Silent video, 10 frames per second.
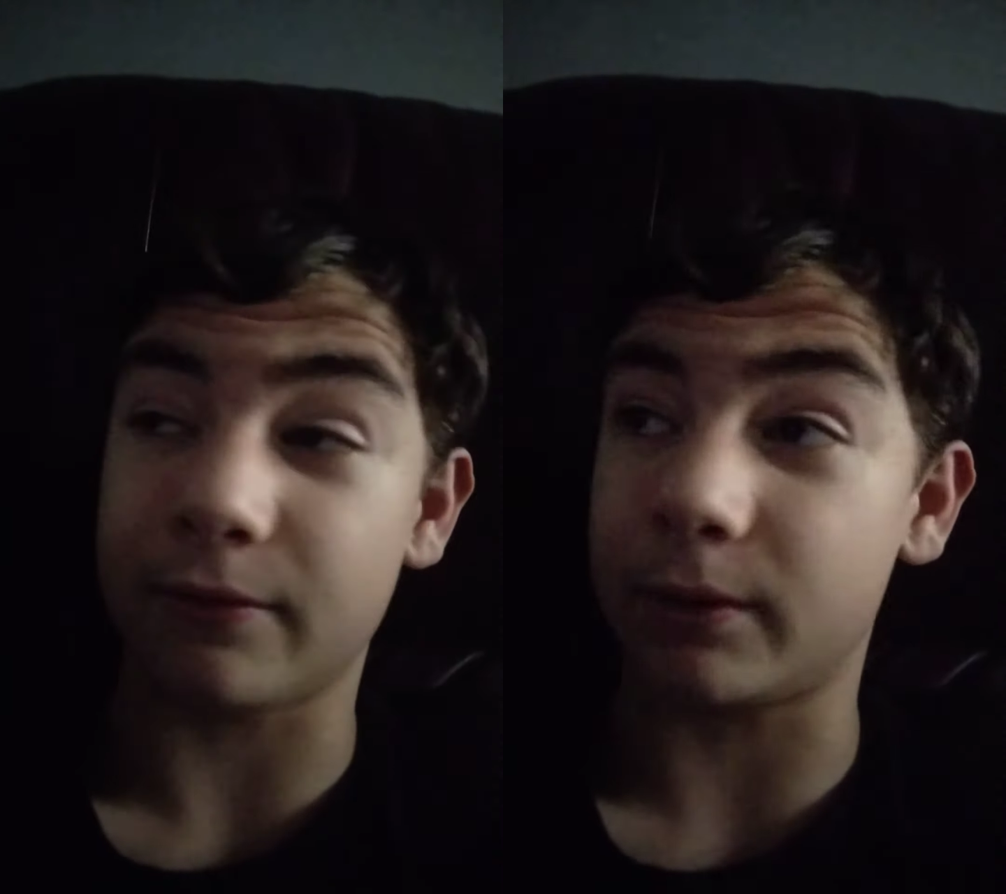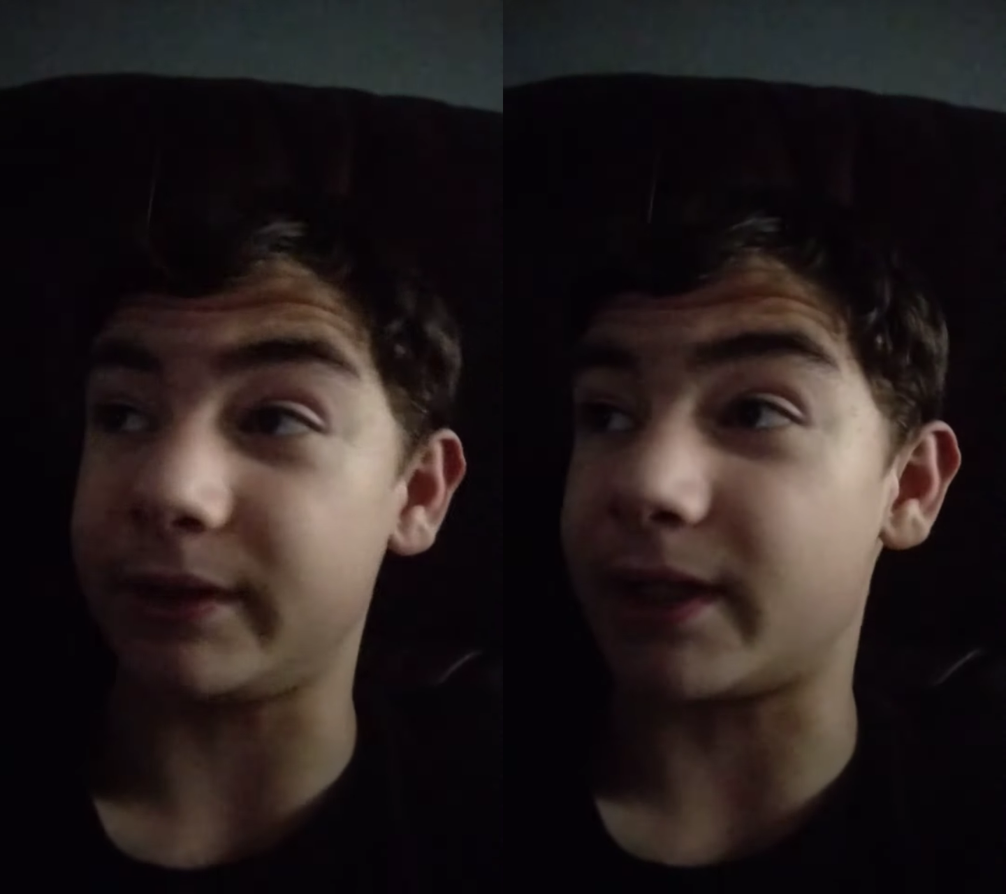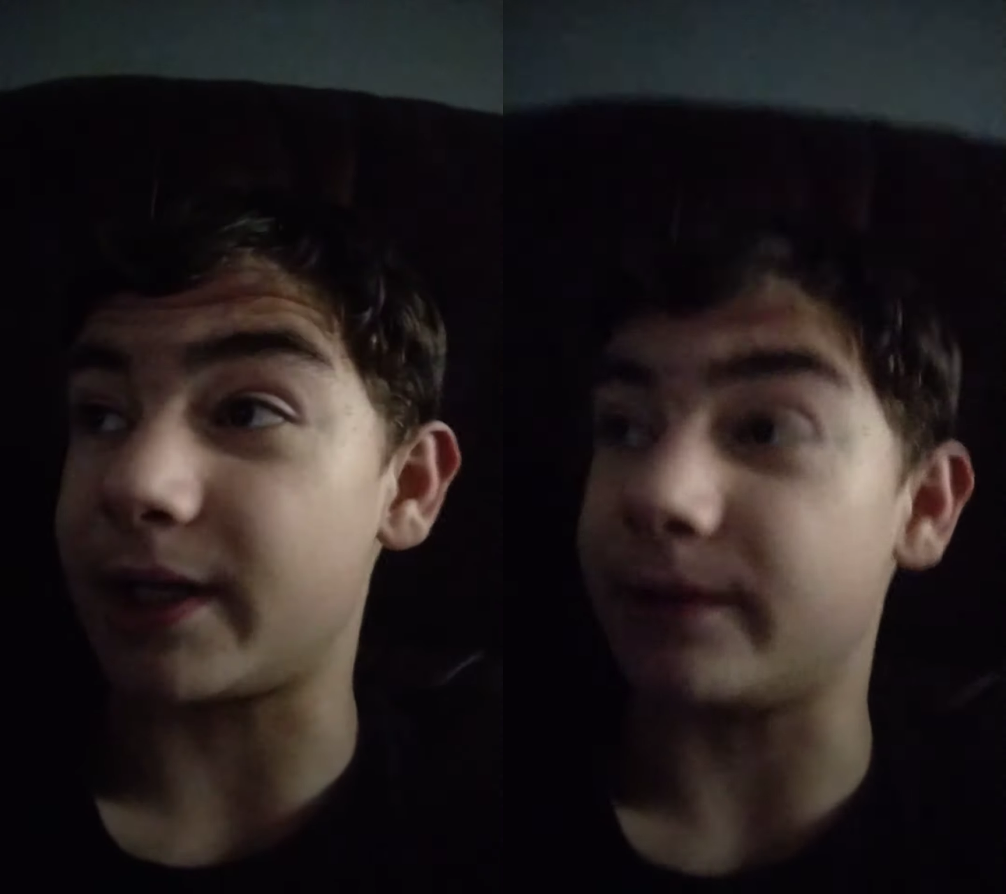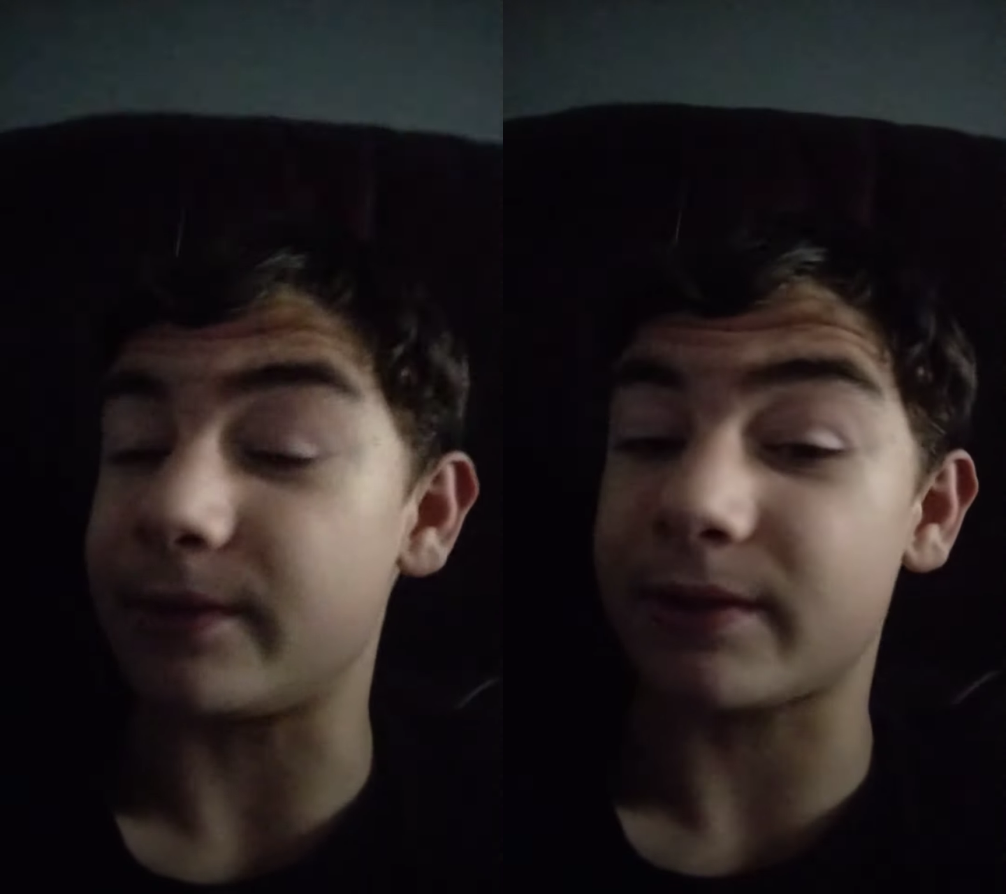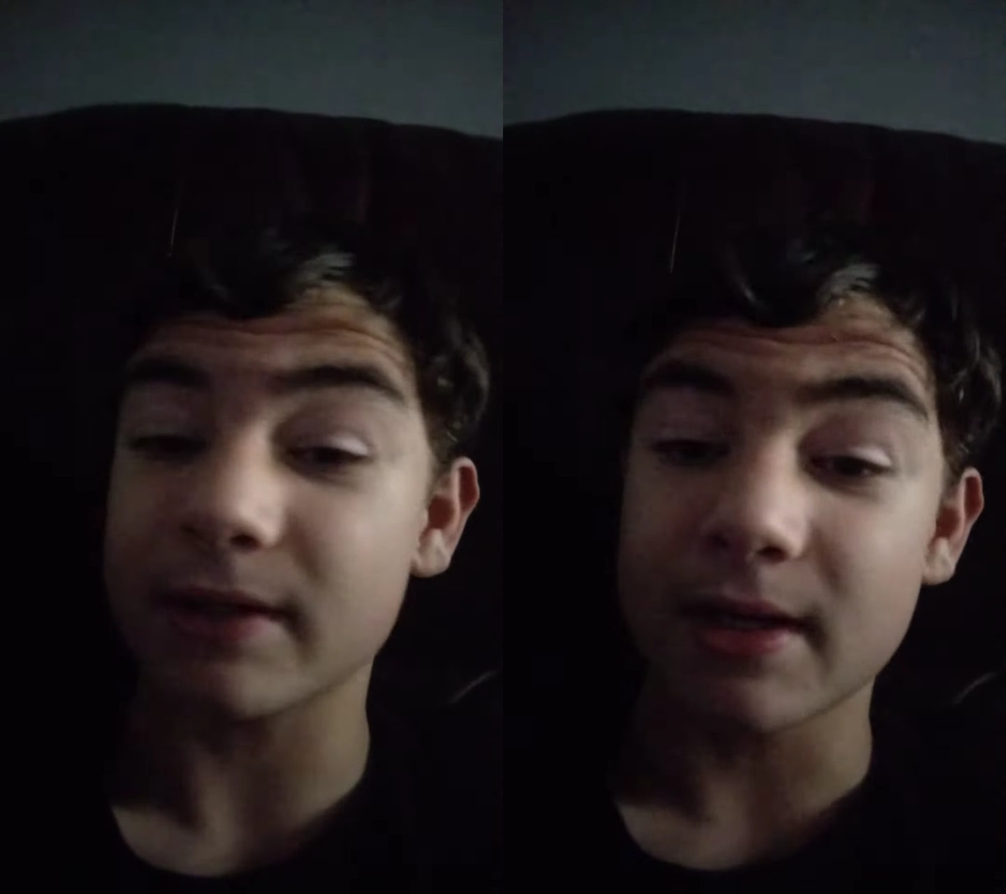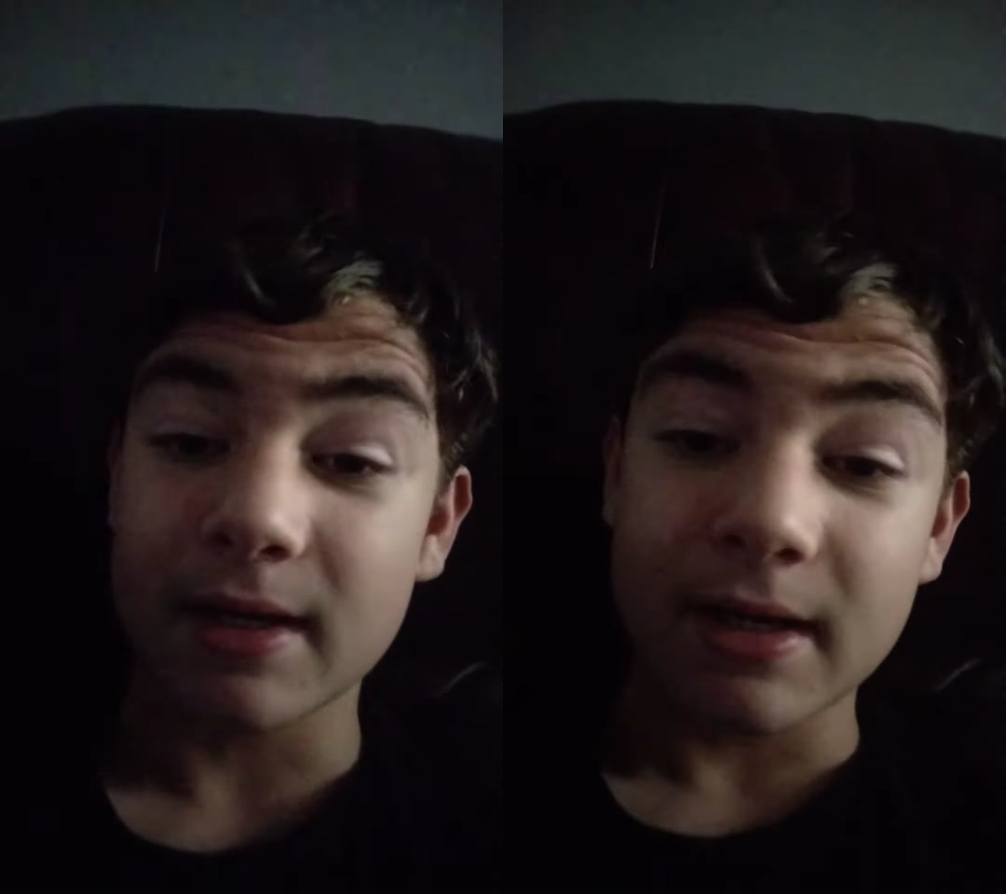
49ers.